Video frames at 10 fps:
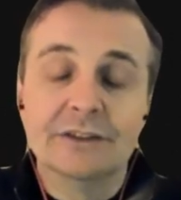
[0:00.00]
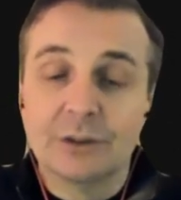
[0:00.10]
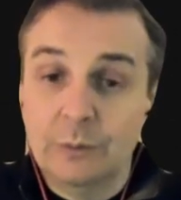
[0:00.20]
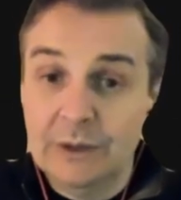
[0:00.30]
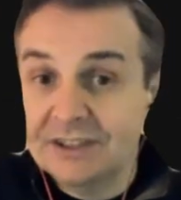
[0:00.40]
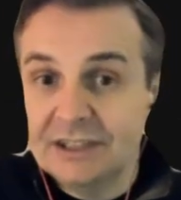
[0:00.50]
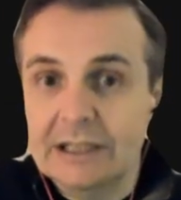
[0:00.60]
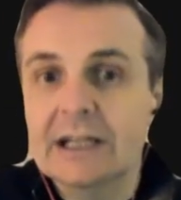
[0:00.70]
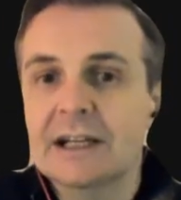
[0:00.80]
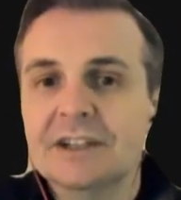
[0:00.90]
So we can see
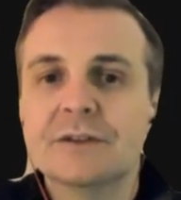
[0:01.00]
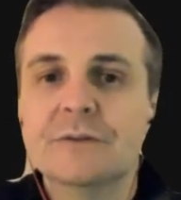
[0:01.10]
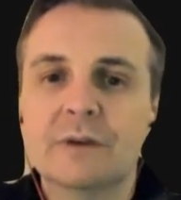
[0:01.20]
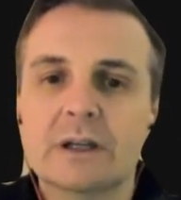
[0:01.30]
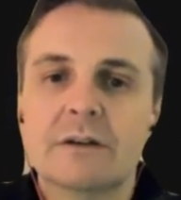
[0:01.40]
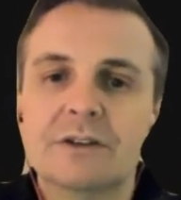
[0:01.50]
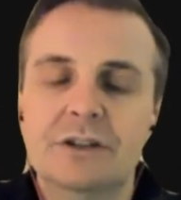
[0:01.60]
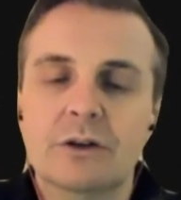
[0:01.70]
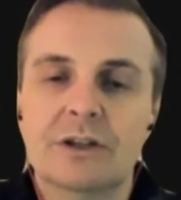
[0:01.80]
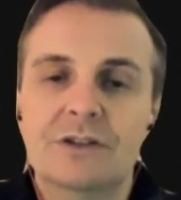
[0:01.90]
it is inferior to
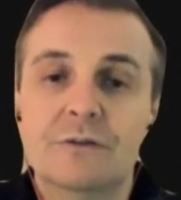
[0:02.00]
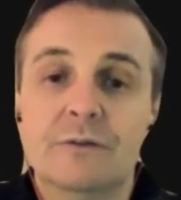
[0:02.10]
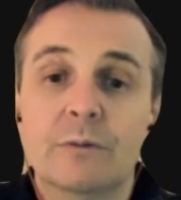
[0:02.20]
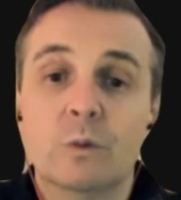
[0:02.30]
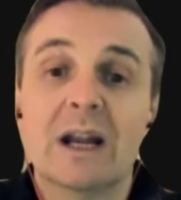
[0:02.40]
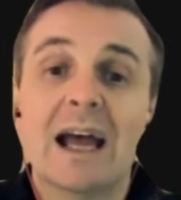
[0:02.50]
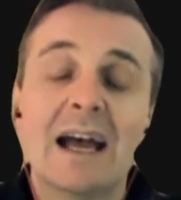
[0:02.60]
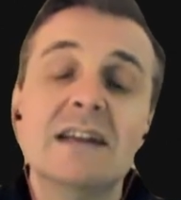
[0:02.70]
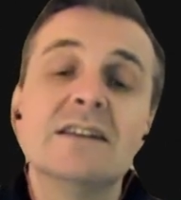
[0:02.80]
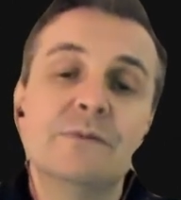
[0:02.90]
the RU251
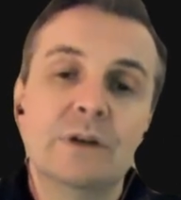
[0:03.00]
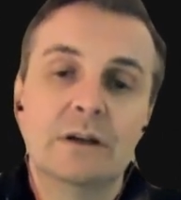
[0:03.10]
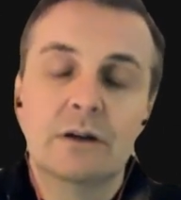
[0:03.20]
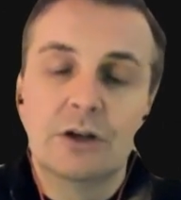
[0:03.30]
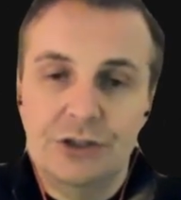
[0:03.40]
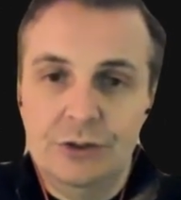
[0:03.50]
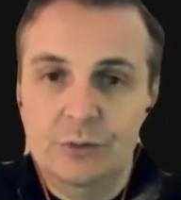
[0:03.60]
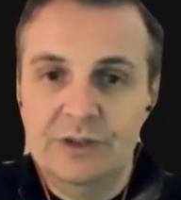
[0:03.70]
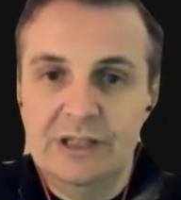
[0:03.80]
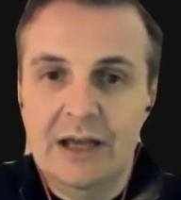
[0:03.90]
and inferior
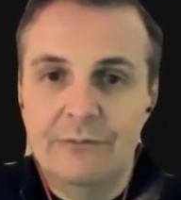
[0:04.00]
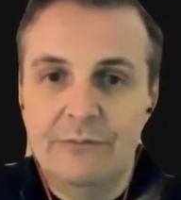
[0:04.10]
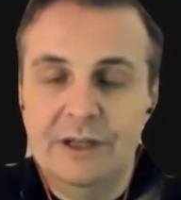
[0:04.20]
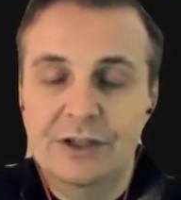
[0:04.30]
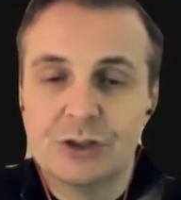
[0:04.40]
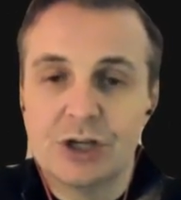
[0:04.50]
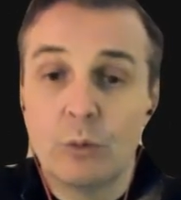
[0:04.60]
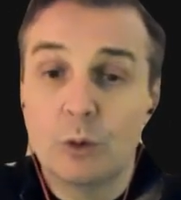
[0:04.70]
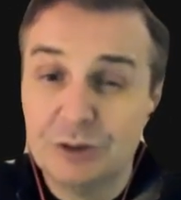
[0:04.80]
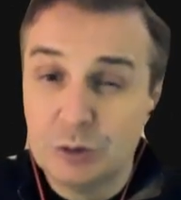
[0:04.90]
to the
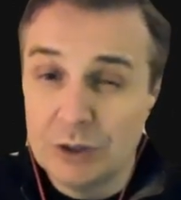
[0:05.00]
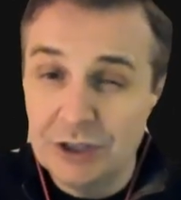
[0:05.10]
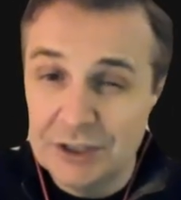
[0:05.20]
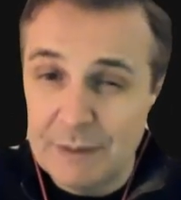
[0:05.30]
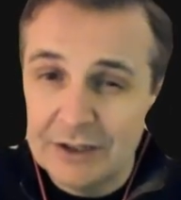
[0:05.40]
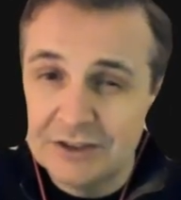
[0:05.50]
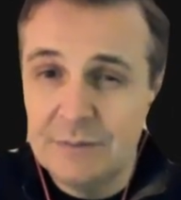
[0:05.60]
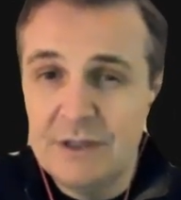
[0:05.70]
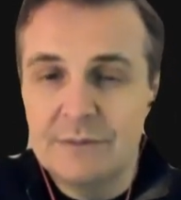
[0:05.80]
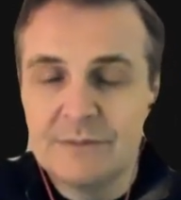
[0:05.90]
FV301, which is what you expect because it's
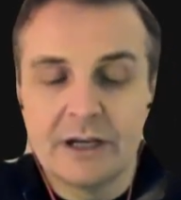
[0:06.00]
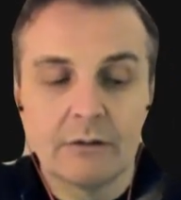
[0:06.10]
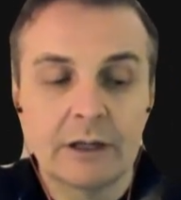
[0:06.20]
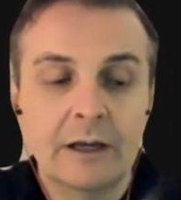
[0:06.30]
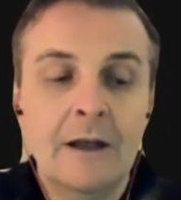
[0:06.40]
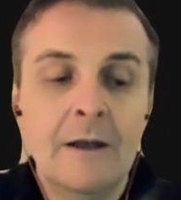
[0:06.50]
a medium tank, right?